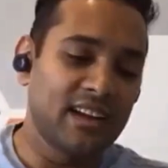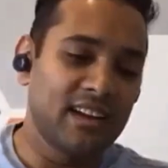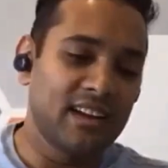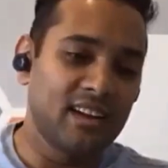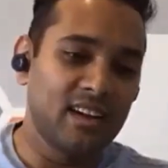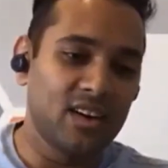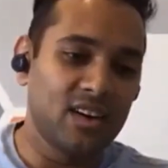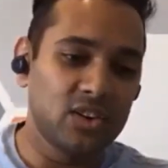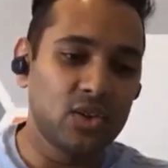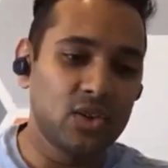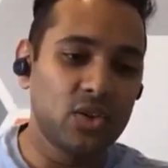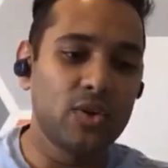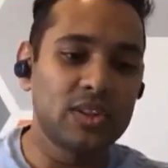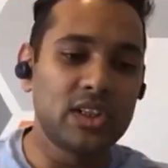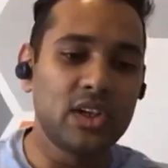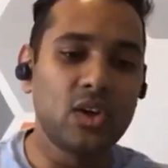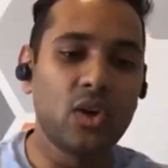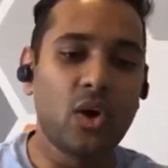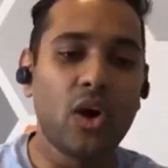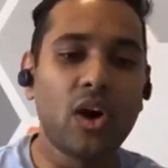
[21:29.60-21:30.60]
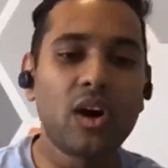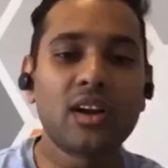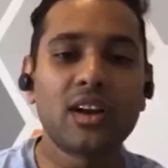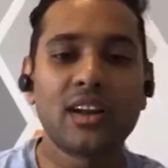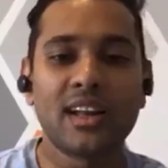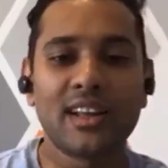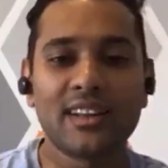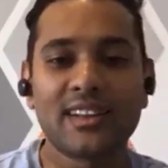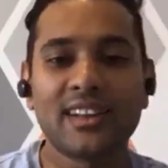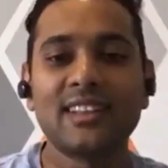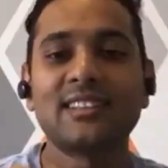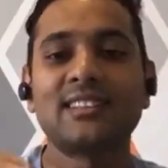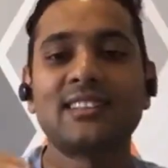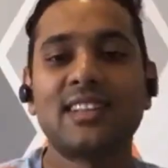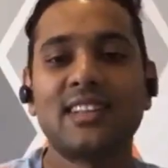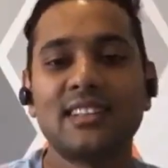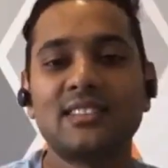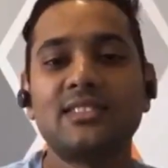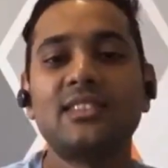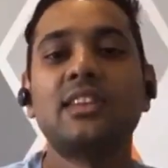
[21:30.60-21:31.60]
over the long run, I think
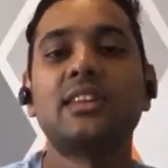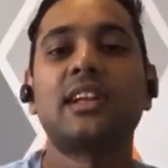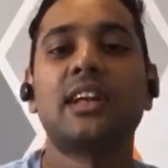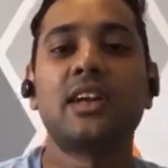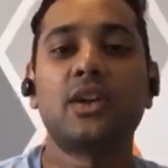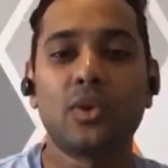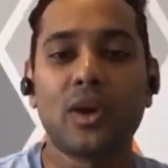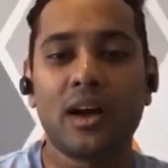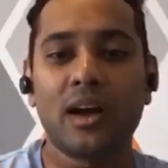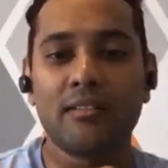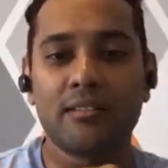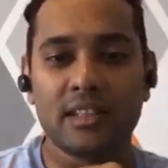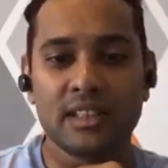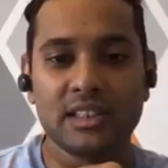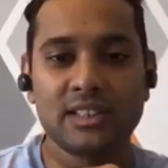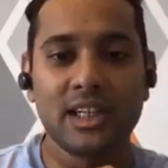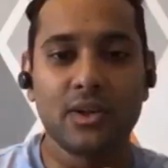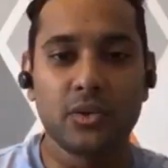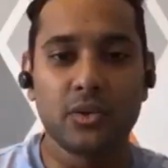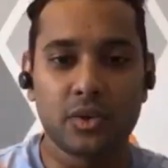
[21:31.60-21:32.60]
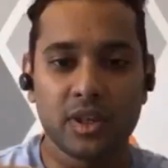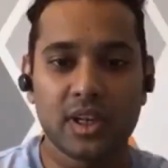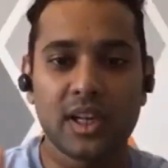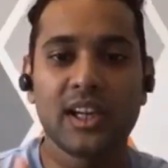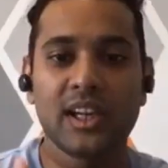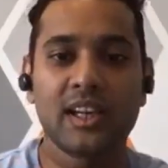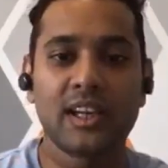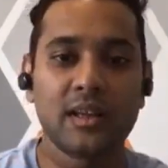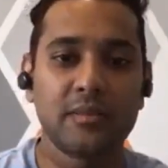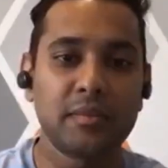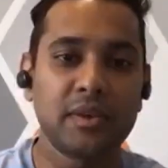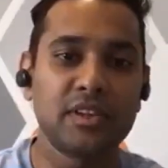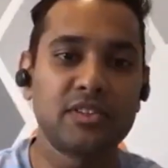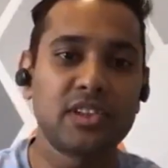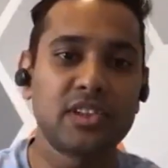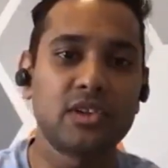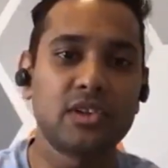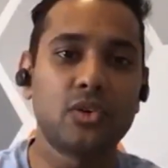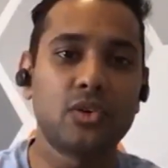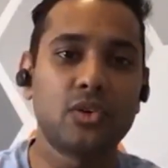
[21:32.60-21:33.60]
things will tend to average out, right? I mean,
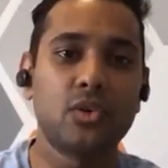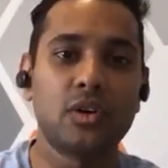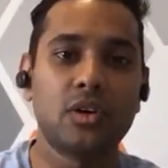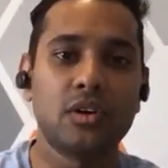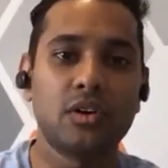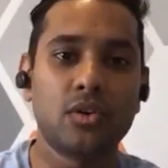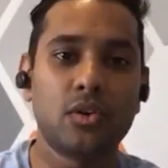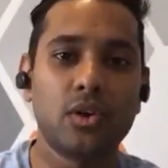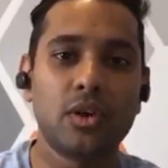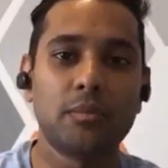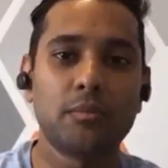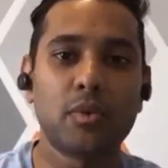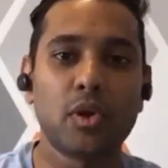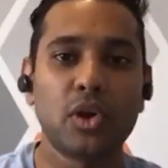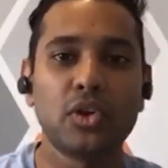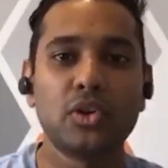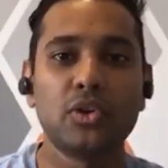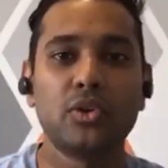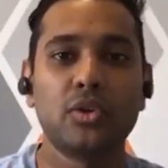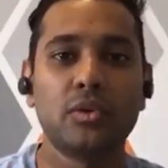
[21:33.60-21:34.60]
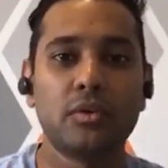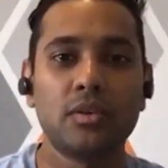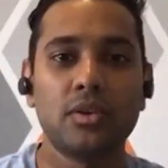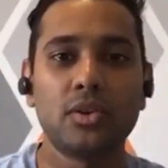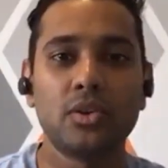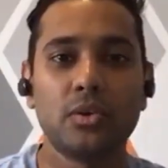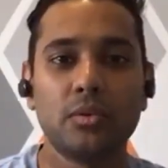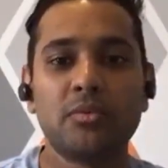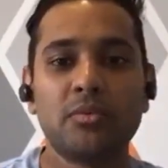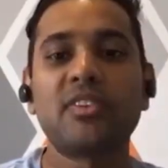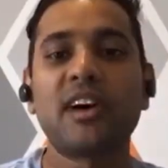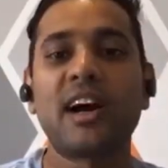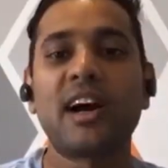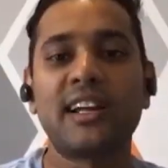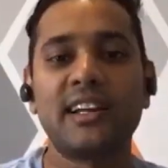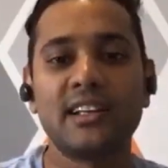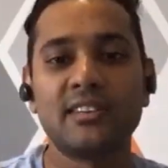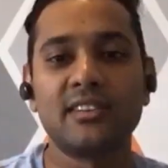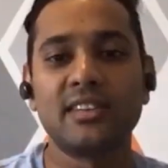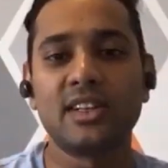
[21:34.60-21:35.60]
if you're a good employee, you'll
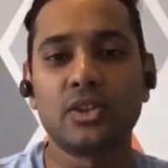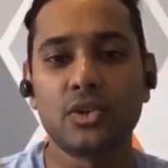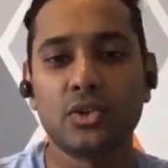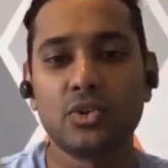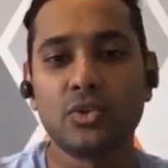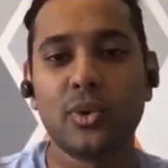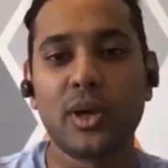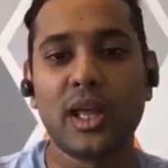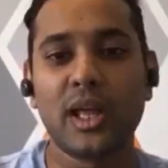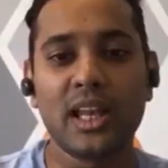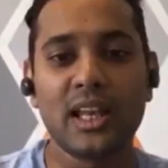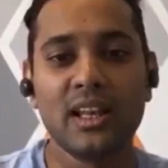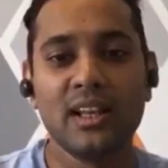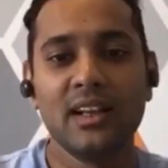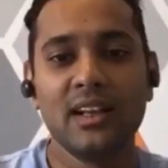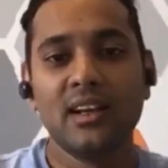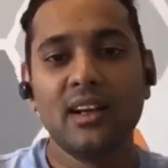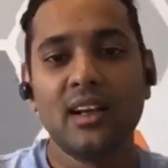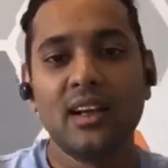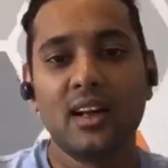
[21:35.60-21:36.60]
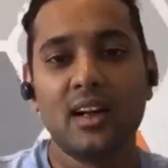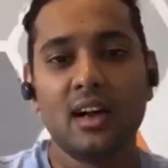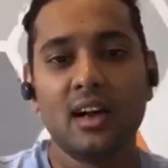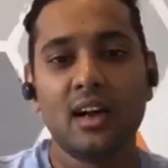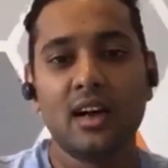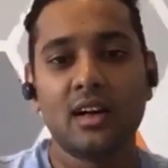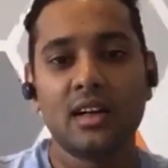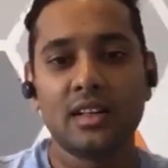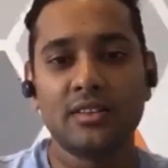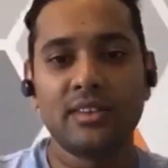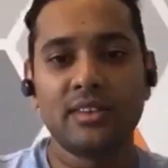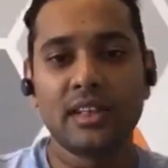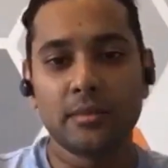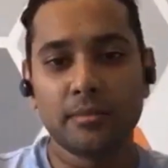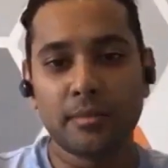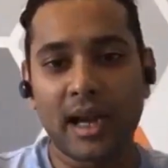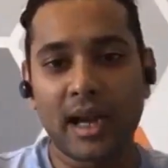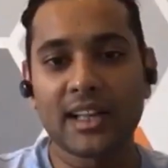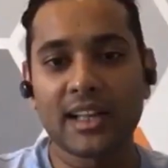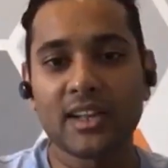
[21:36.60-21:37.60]
find a way to do well, even
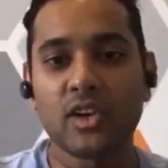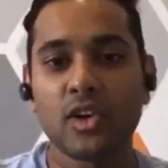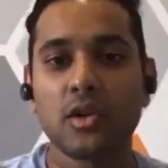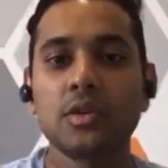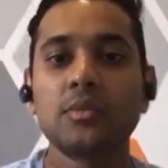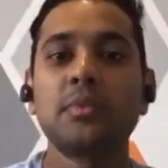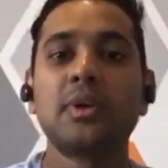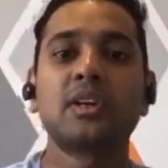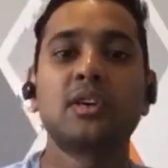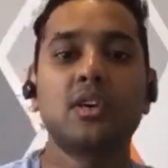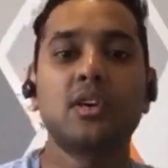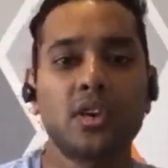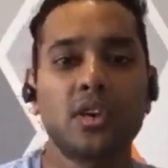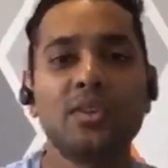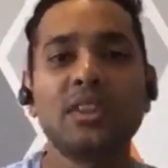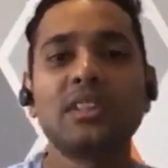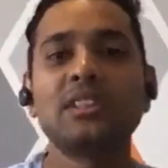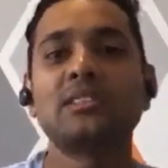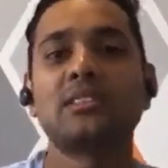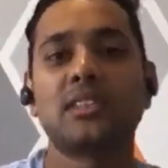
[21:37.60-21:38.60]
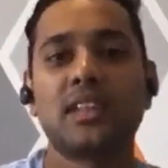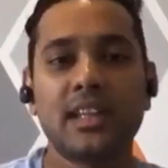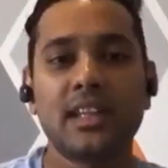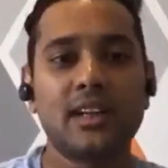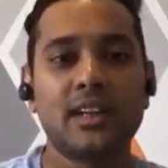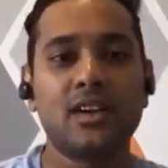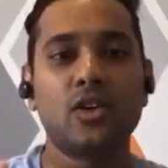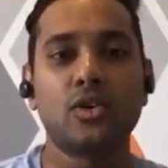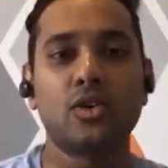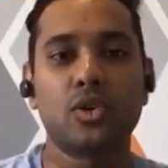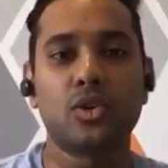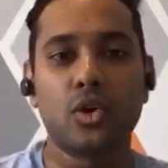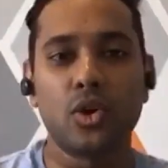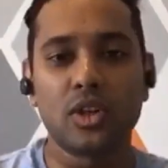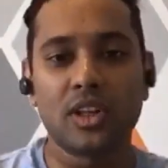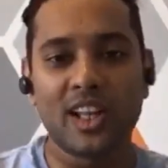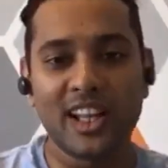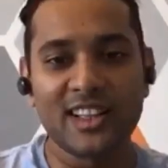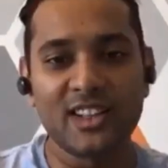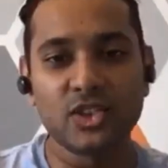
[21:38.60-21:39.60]
in bad economy, but you'll always get
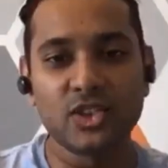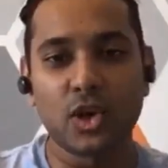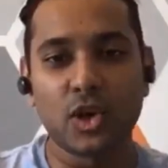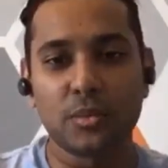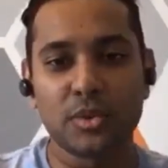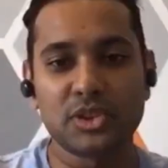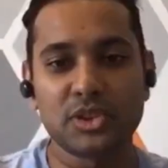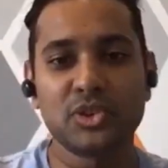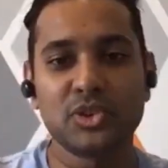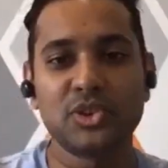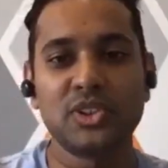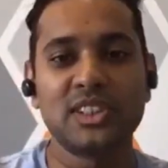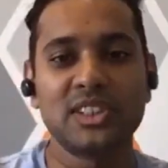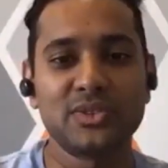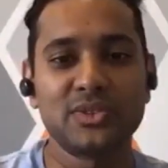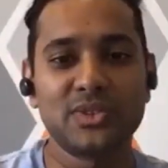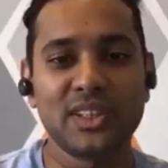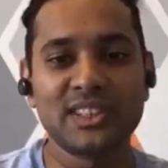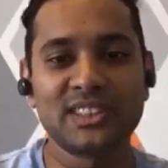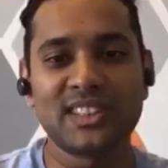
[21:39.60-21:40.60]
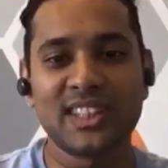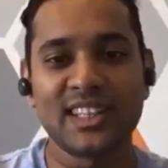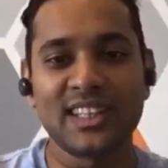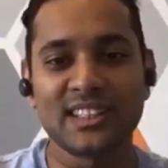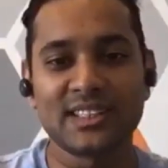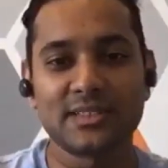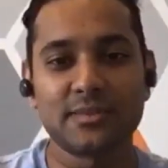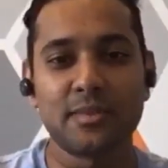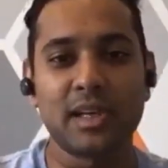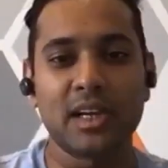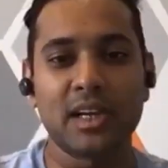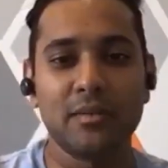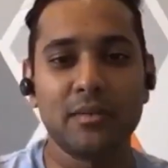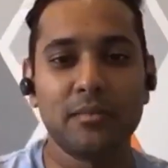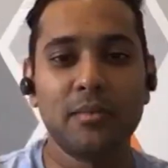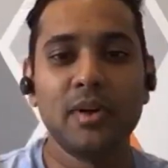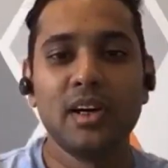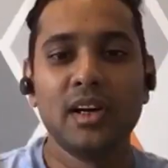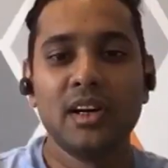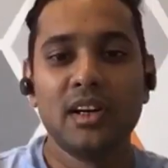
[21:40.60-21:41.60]
those opportunities once things
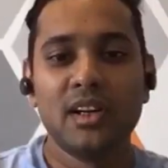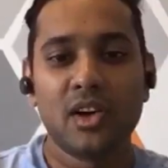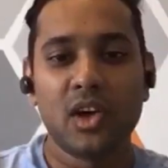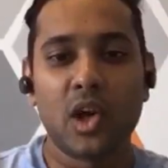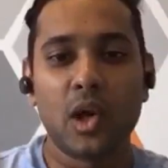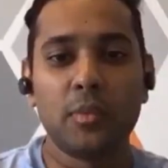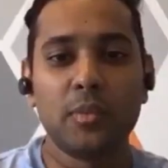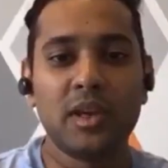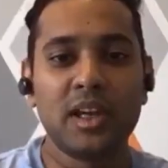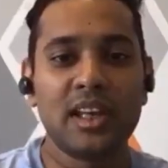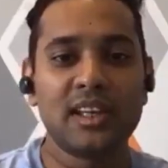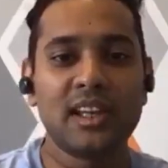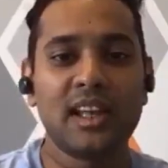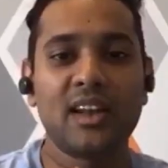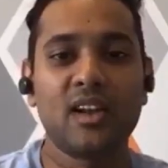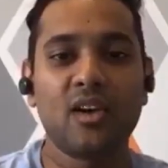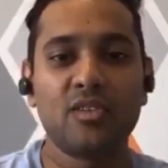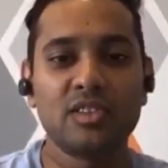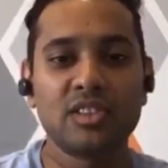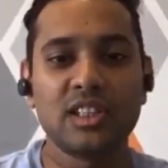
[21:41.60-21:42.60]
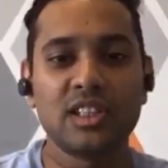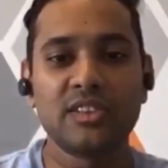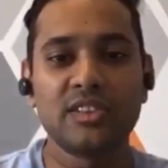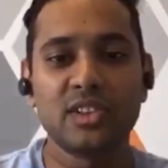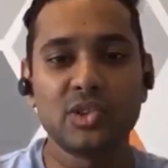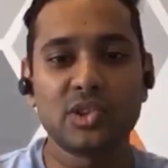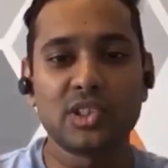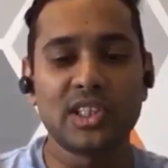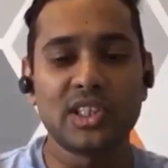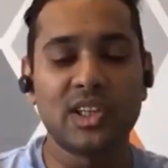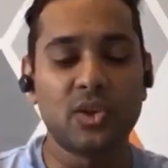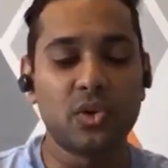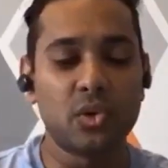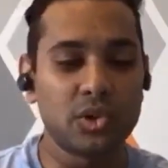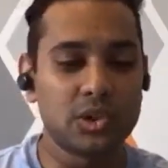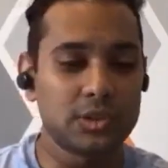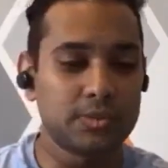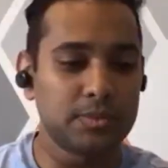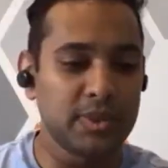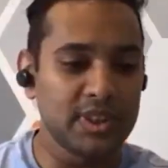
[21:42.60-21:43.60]
become normal, and then obviously you see
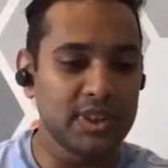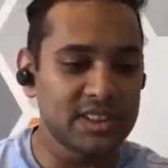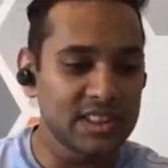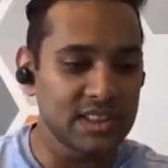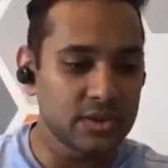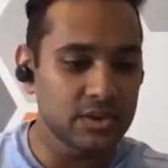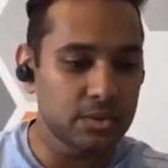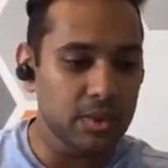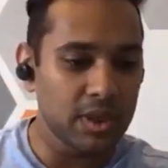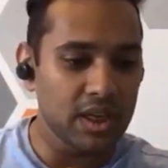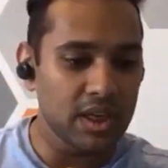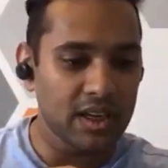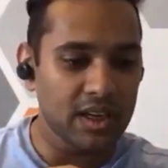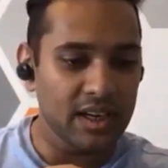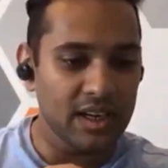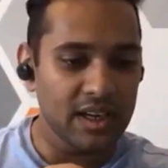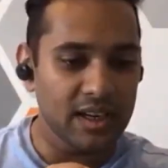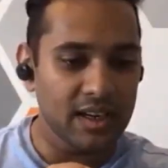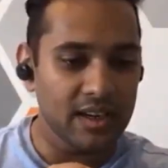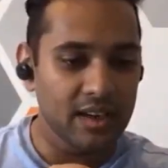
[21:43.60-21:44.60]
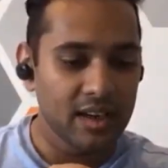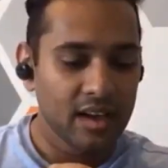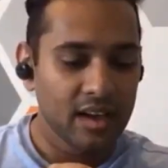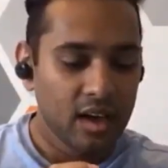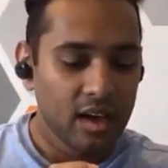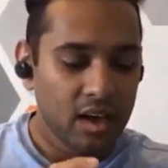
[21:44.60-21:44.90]
growth spurts as well, right?